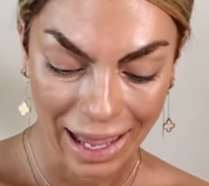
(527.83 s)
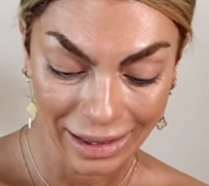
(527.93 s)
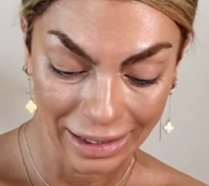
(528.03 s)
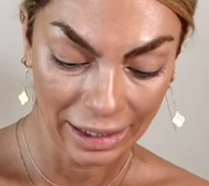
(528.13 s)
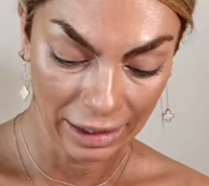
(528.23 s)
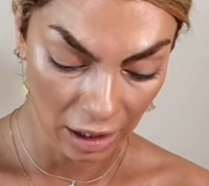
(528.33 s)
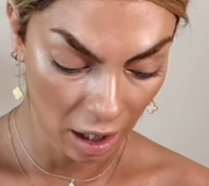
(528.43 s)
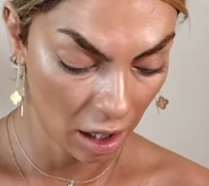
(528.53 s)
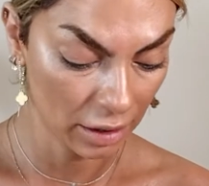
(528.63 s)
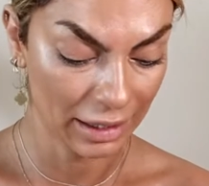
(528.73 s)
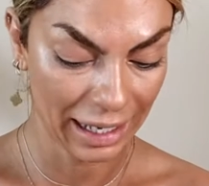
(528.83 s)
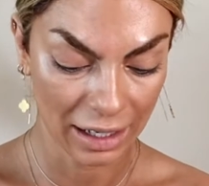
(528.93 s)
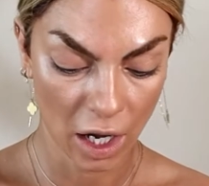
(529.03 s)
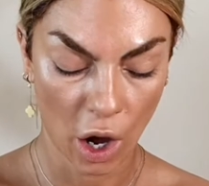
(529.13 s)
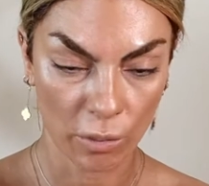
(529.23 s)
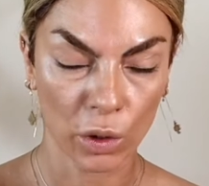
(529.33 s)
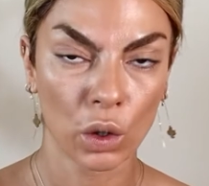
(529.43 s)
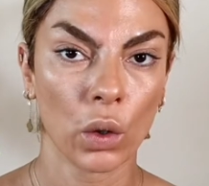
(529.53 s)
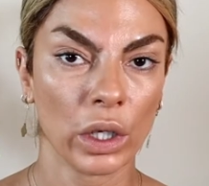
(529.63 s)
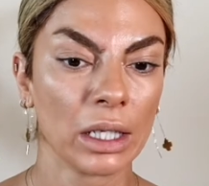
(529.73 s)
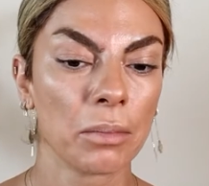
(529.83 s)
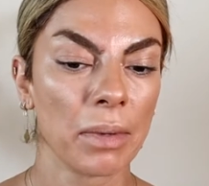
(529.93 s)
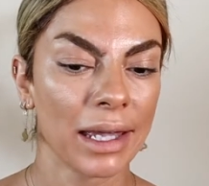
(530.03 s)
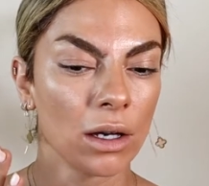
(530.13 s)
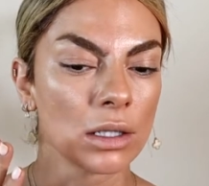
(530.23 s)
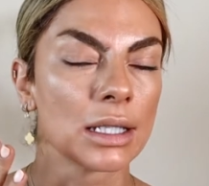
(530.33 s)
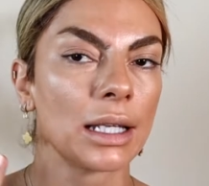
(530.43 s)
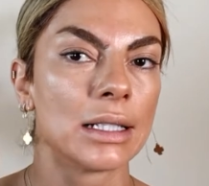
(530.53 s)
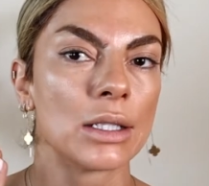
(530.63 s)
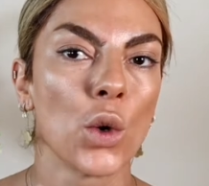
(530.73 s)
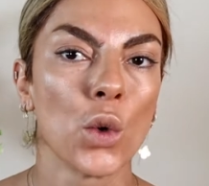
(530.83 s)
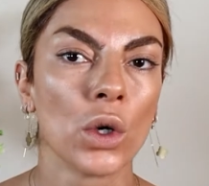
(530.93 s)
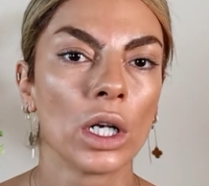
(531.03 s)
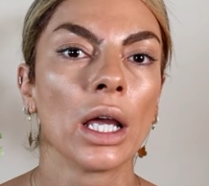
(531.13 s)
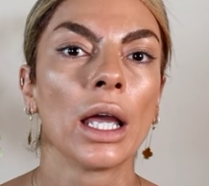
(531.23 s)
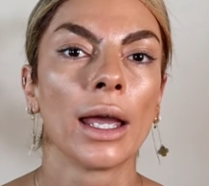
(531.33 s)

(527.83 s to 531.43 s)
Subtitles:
And here then I'm going, because it's all